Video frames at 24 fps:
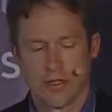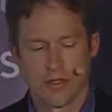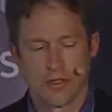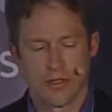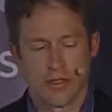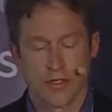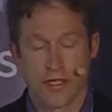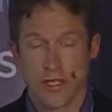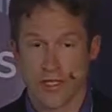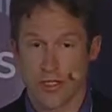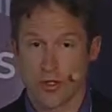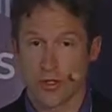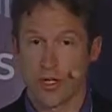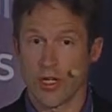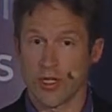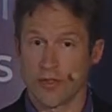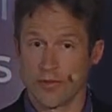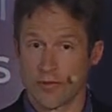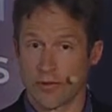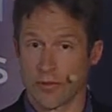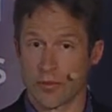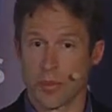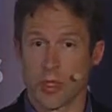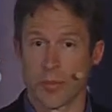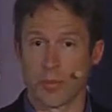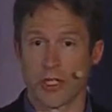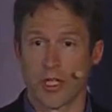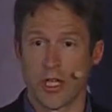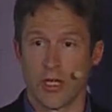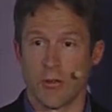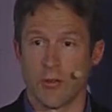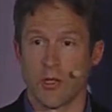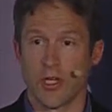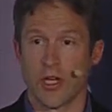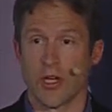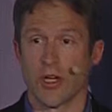So that's great for public
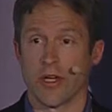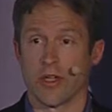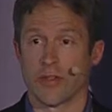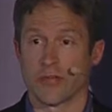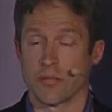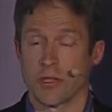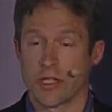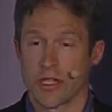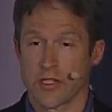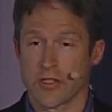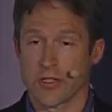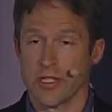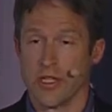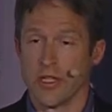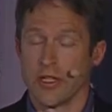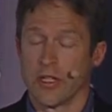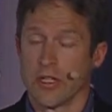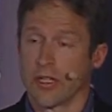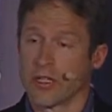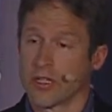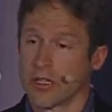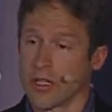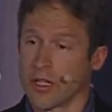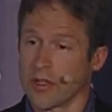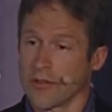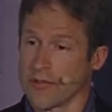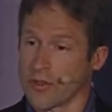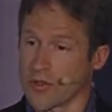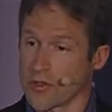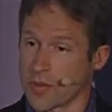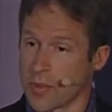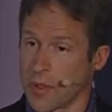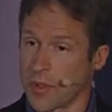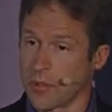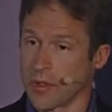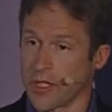APIs, because in a lot of
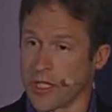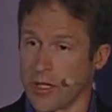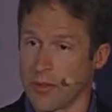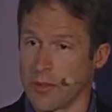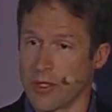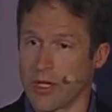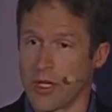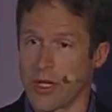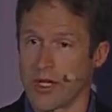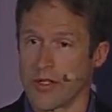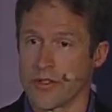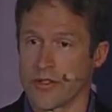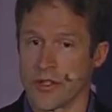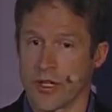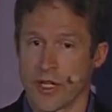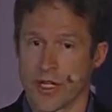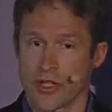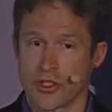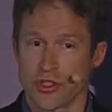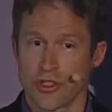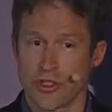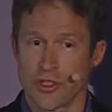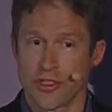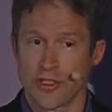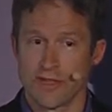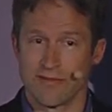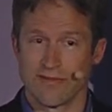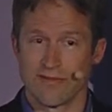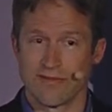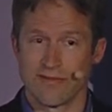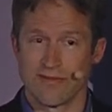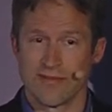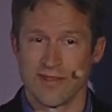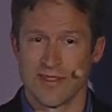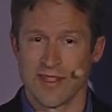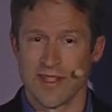those public APIs you're actually
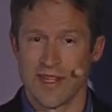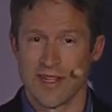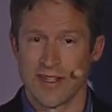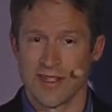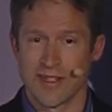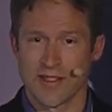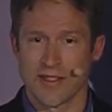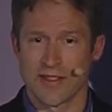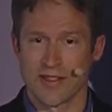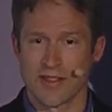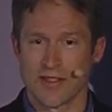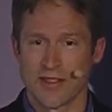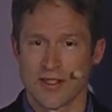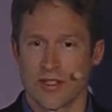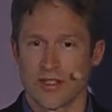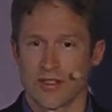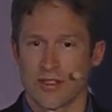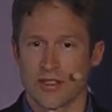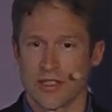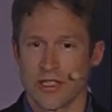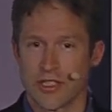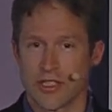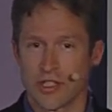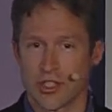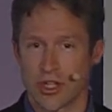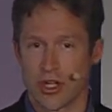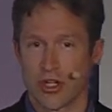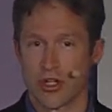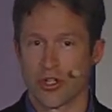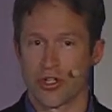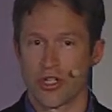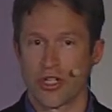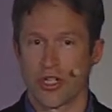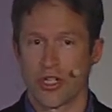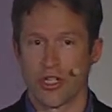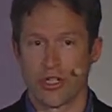not necessarily
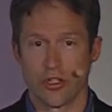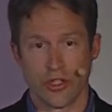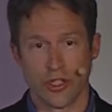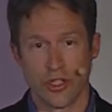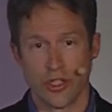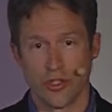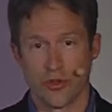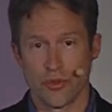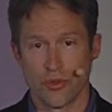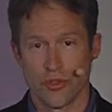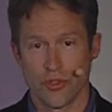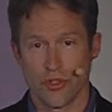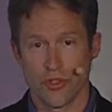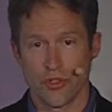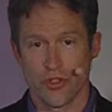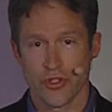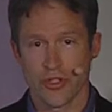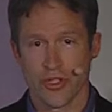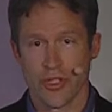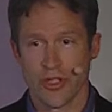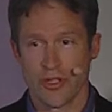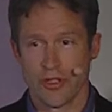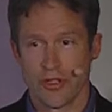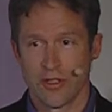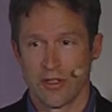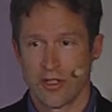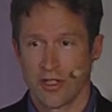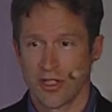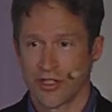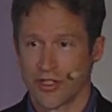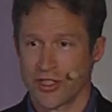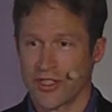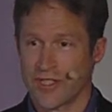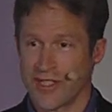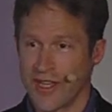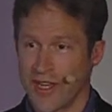charging your users, you're
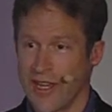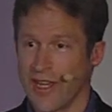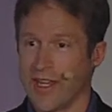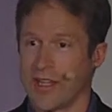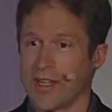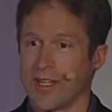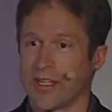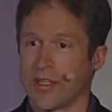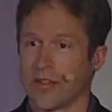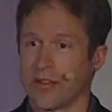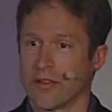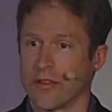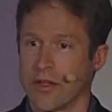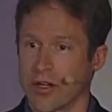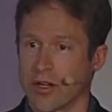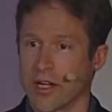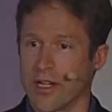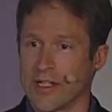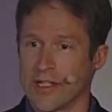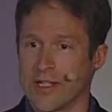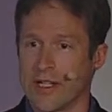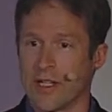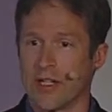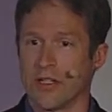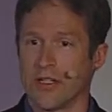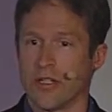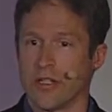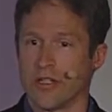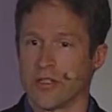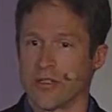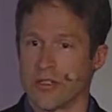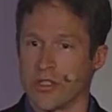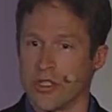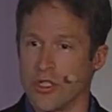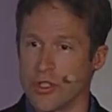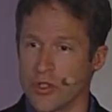actually taking their
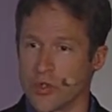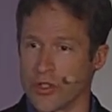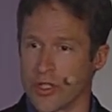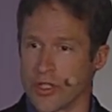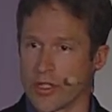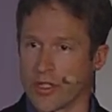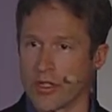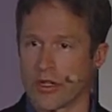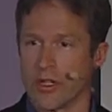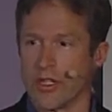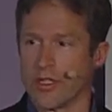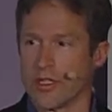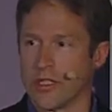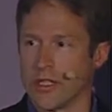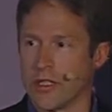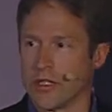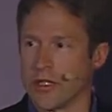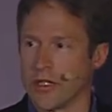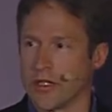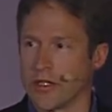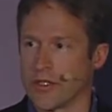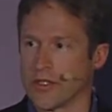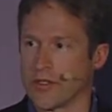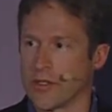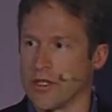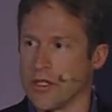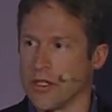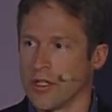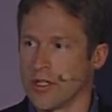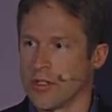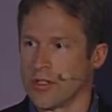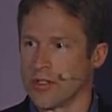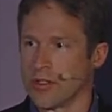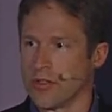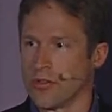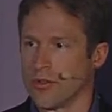identities and using their identities
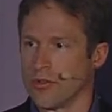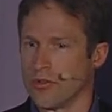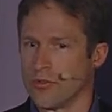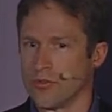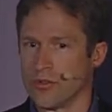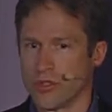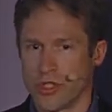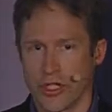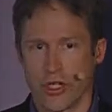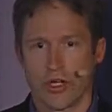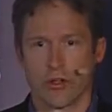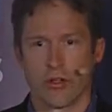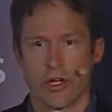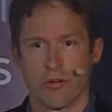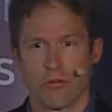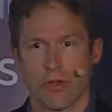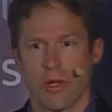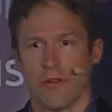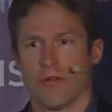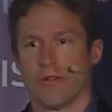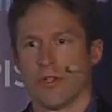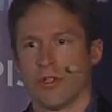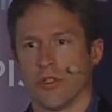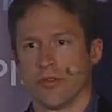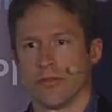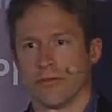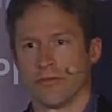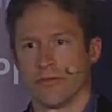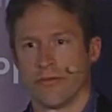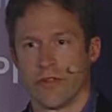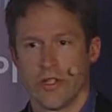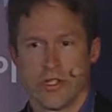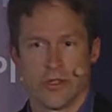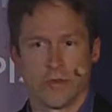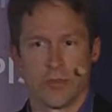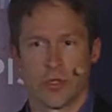to generate revenue.
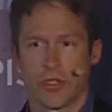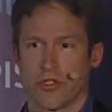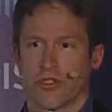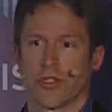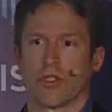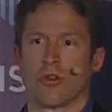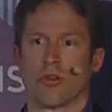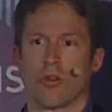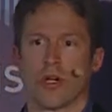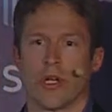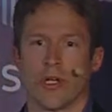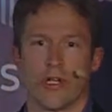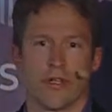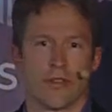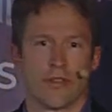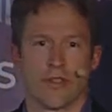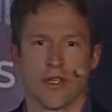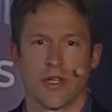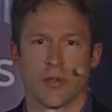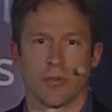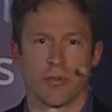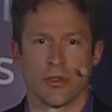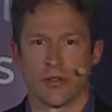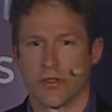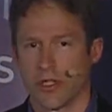Facebook is a great example.